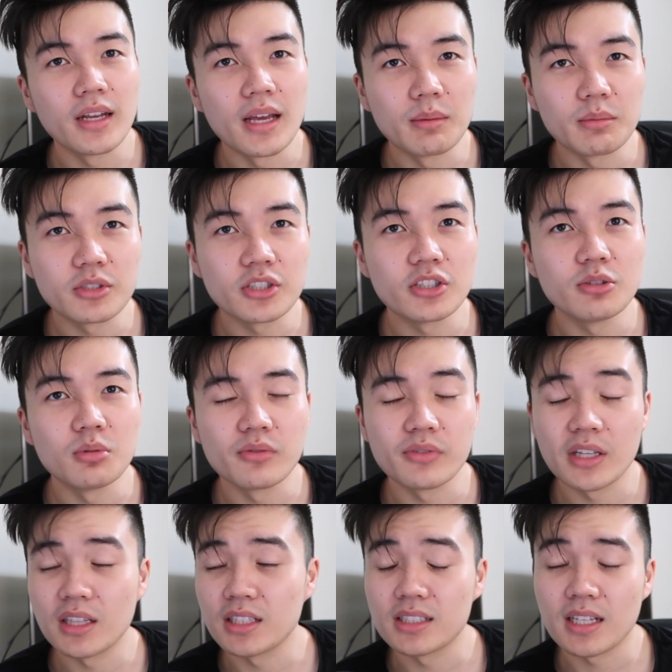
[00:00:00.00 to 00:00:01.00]
MCU movie,
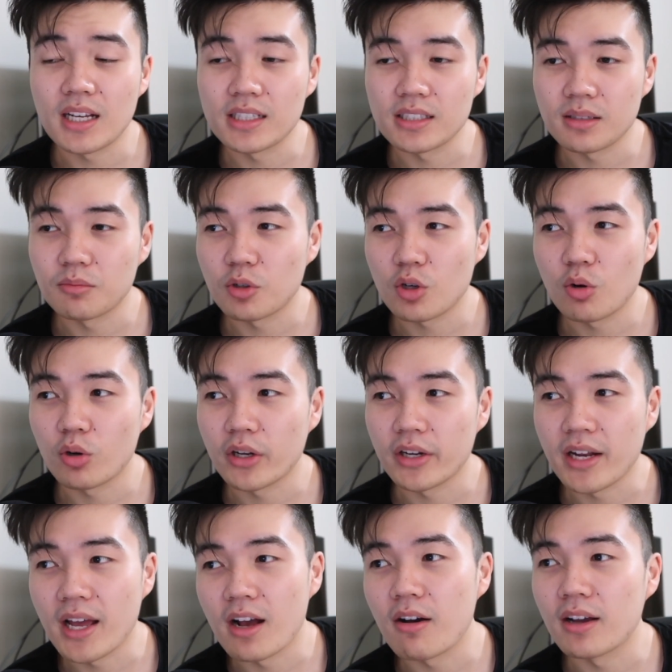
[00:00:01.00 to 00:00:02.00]
at least as I'm recording now.